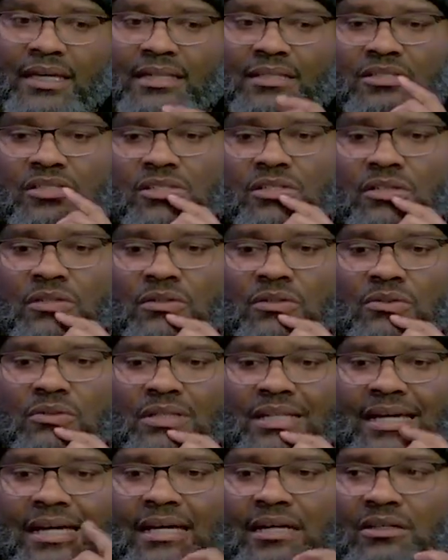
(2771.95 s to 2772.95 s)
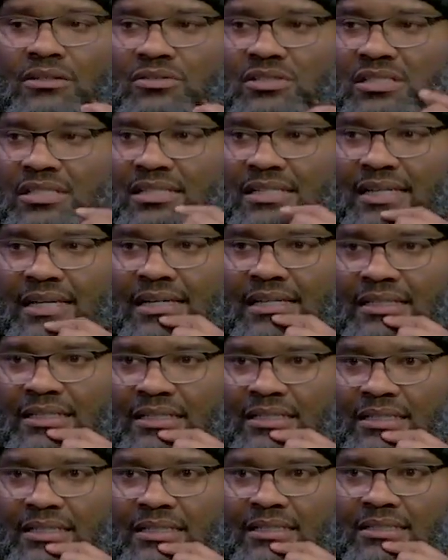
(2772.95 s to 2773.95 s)
and so now today
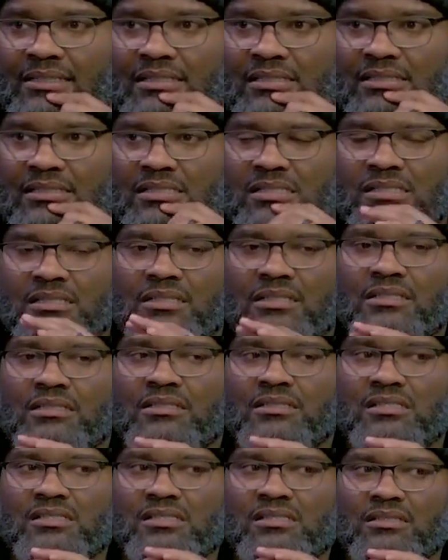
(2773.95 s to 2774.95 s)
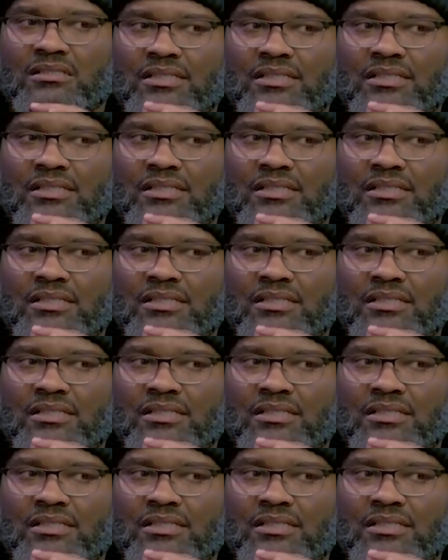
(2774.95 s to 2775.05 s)
it is it is